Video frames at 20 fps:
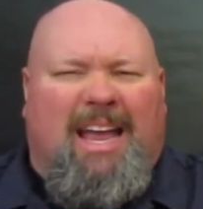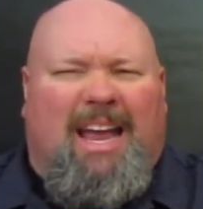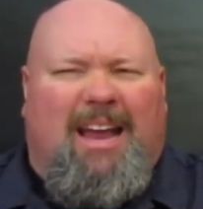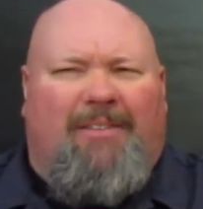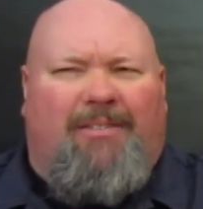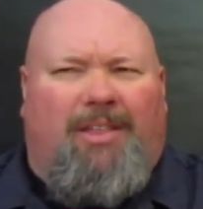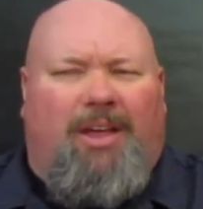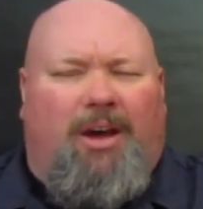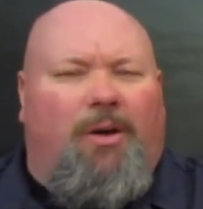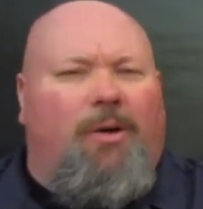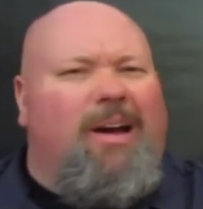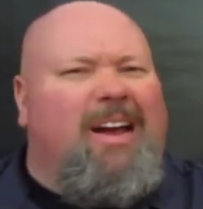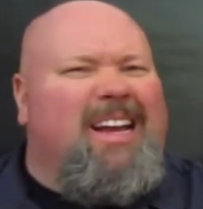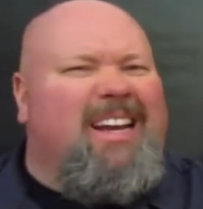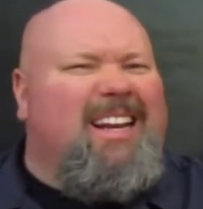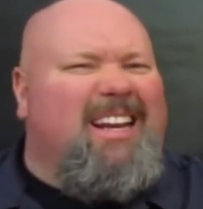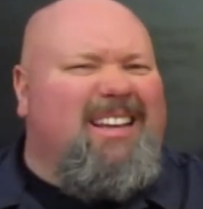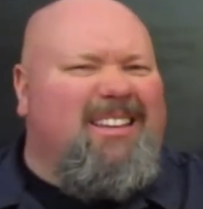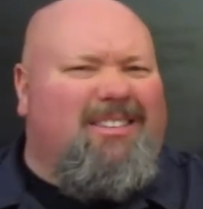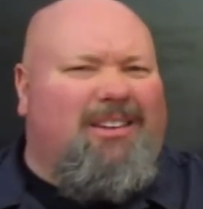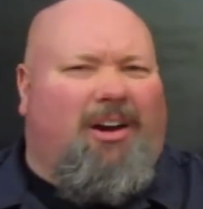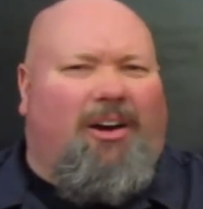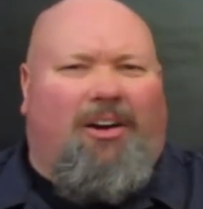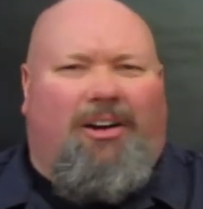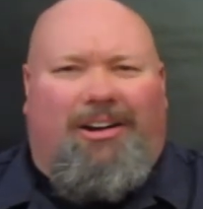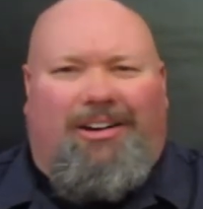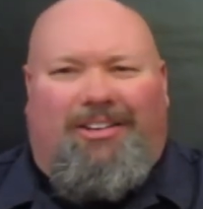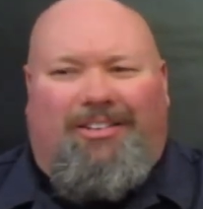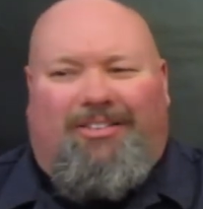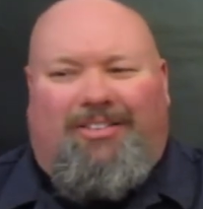Even though it is
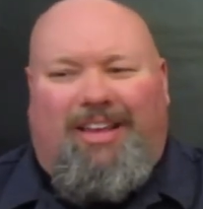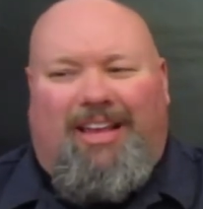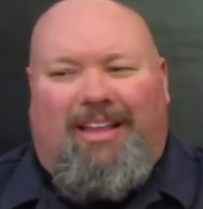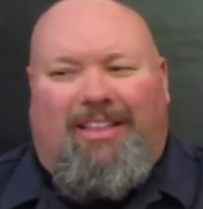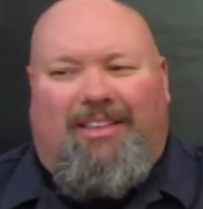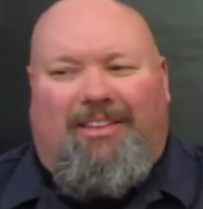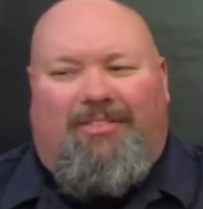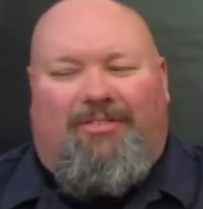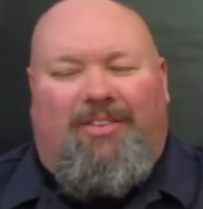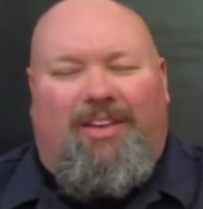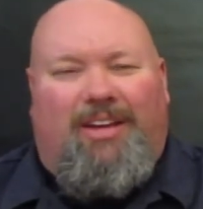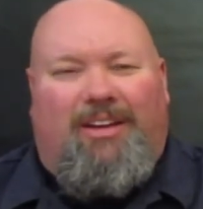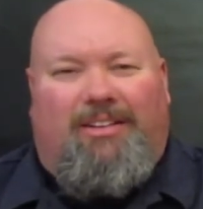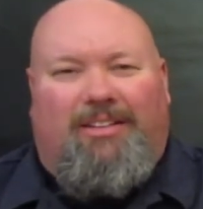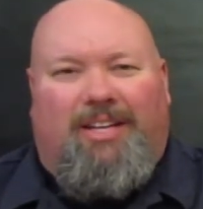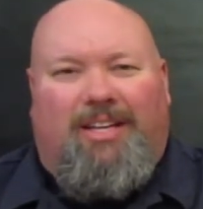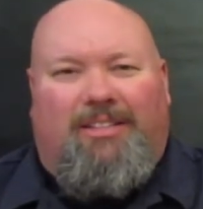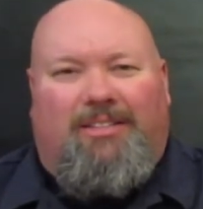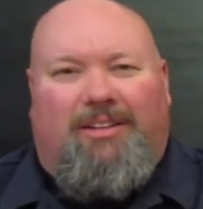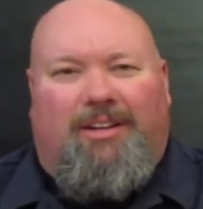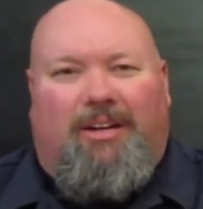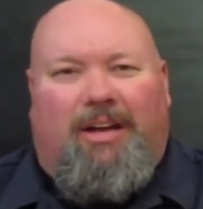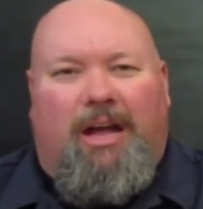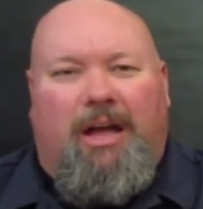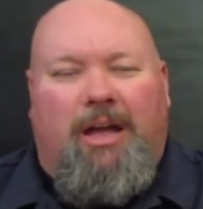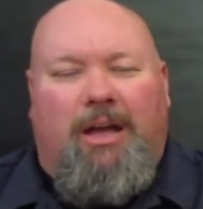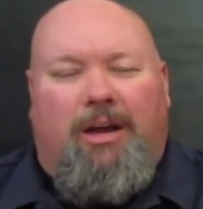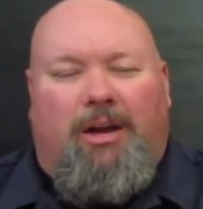hard to see, this vehicle does look